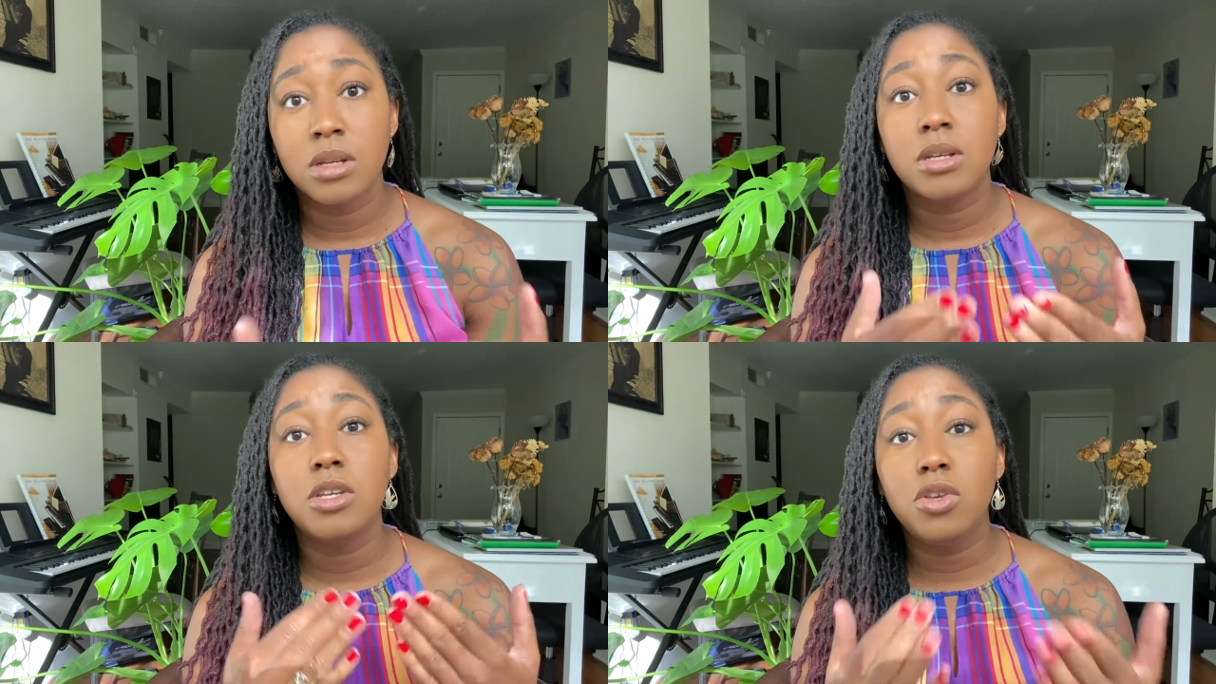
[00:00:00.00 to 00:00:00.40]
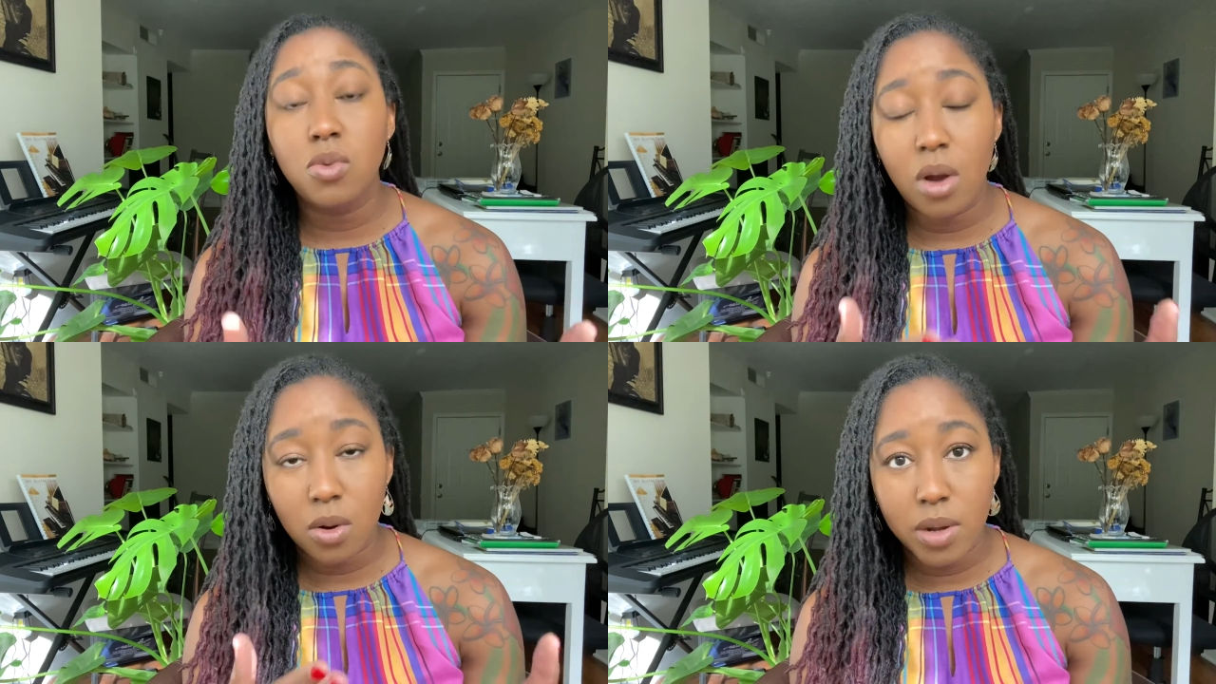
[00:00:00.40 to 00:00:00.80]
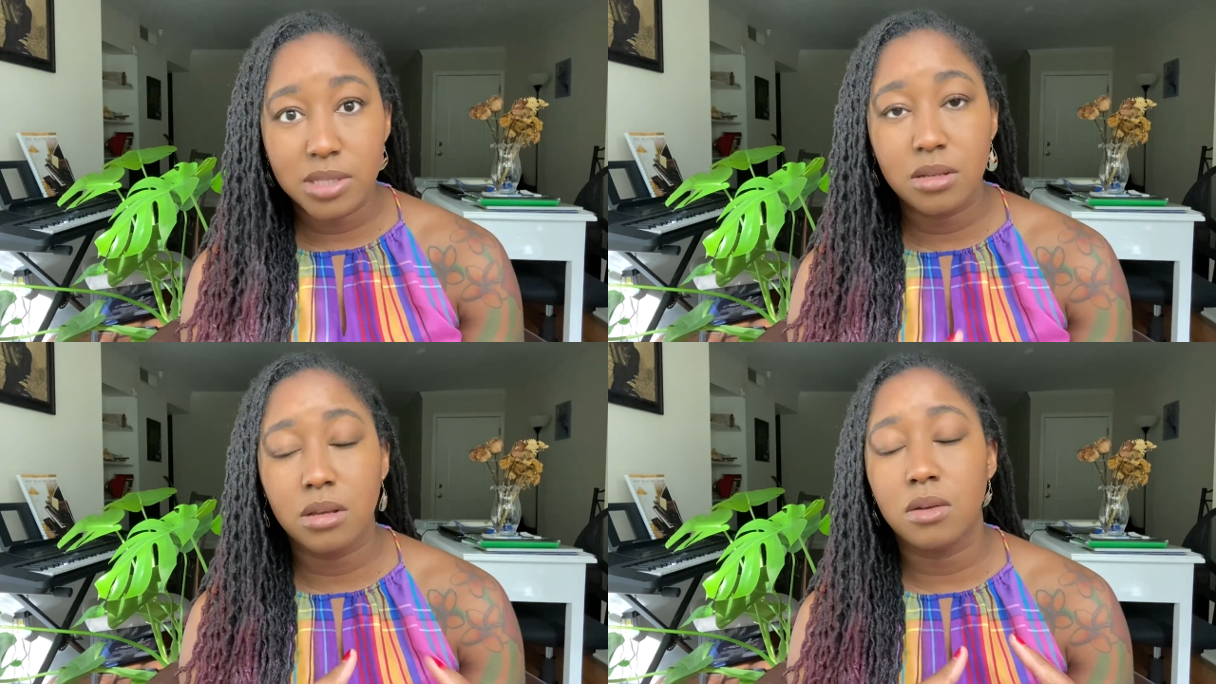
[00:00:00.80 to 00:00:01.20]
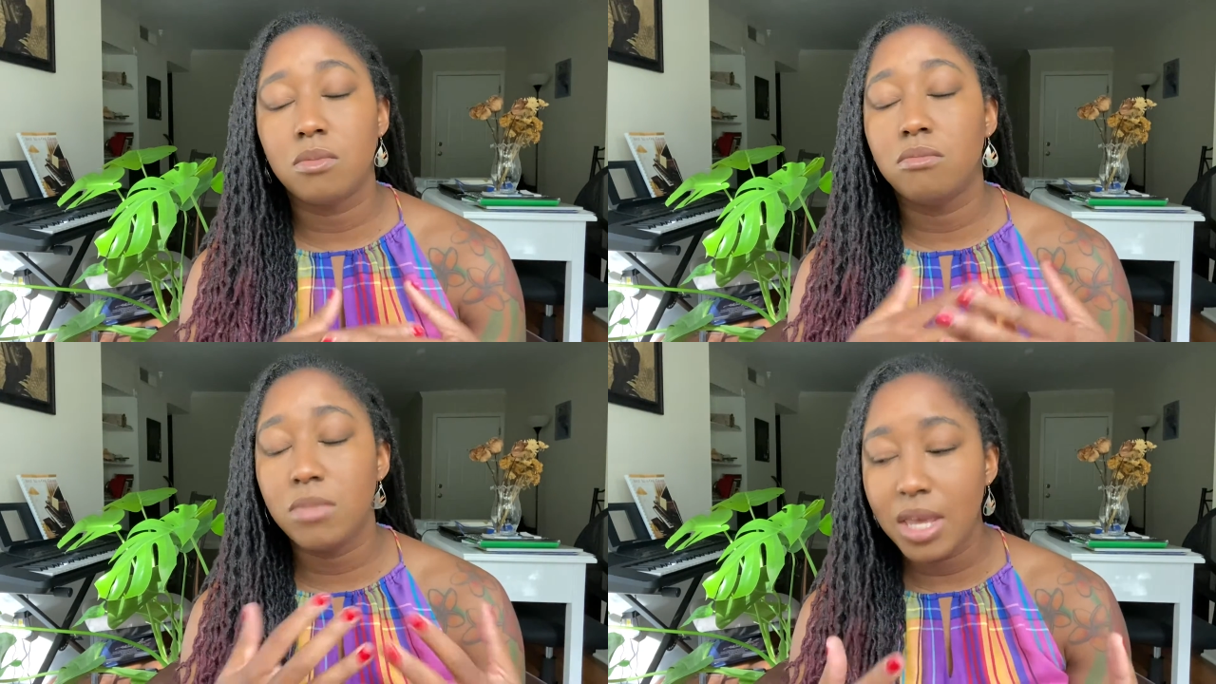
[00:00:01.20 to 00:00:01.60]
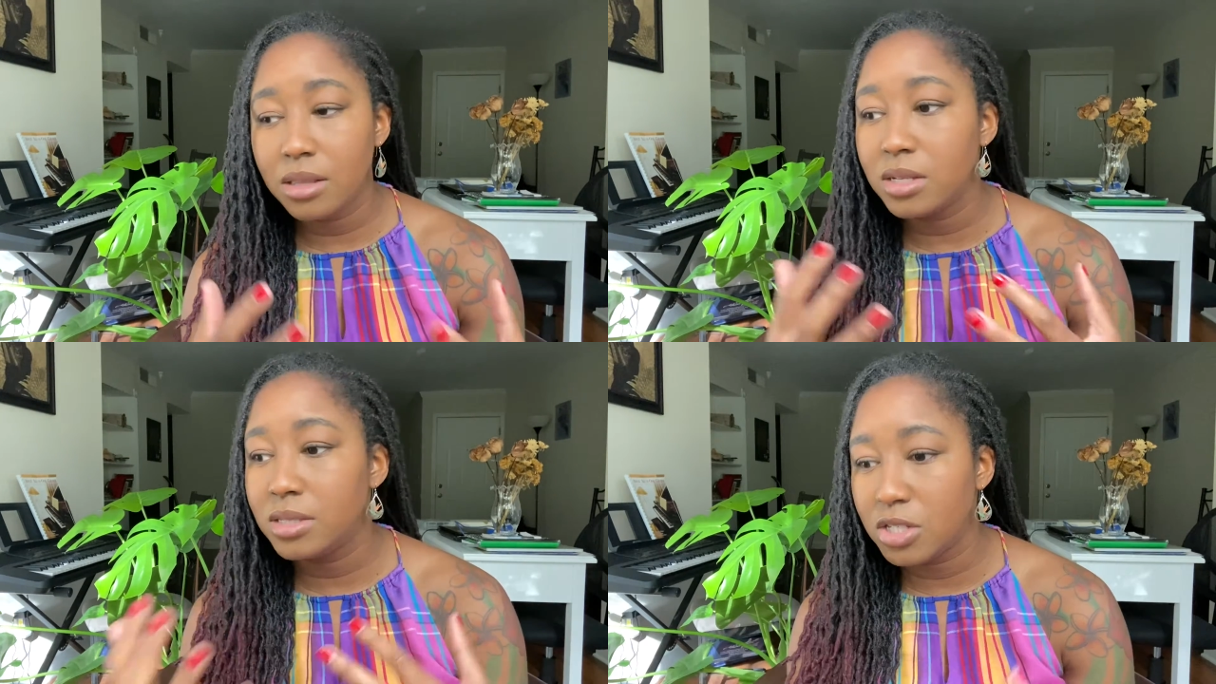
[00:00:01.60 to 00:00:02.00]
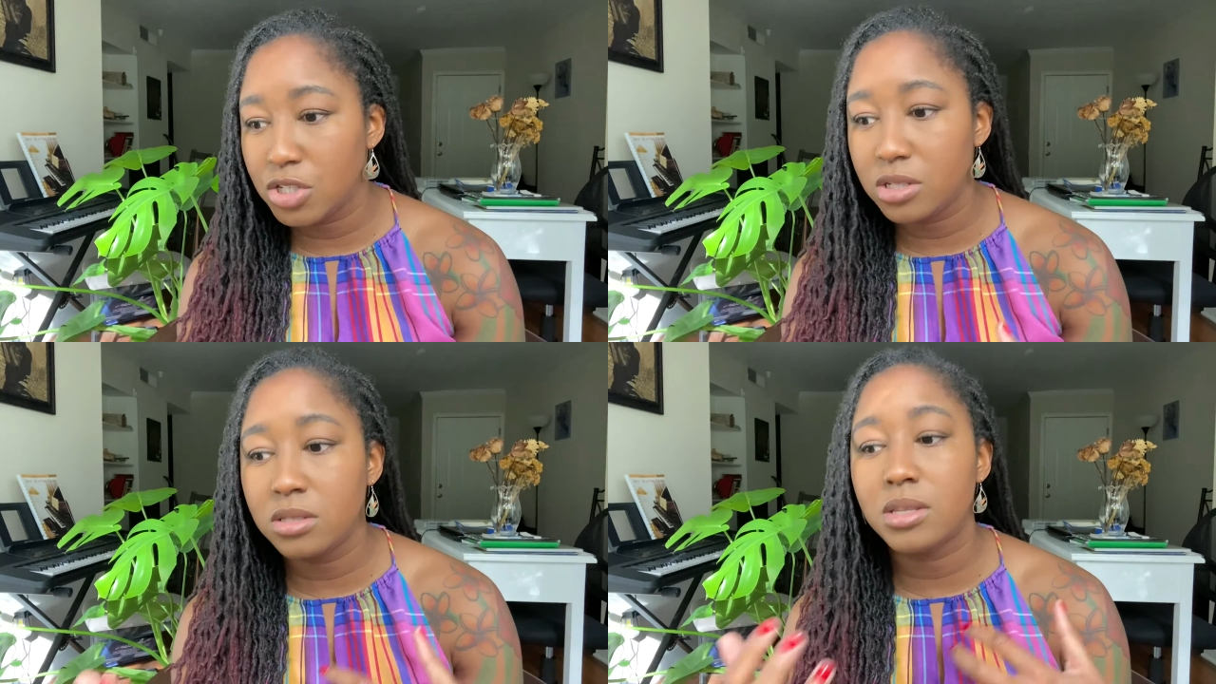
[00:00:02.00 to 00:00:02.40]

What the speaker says: You are going to make decisions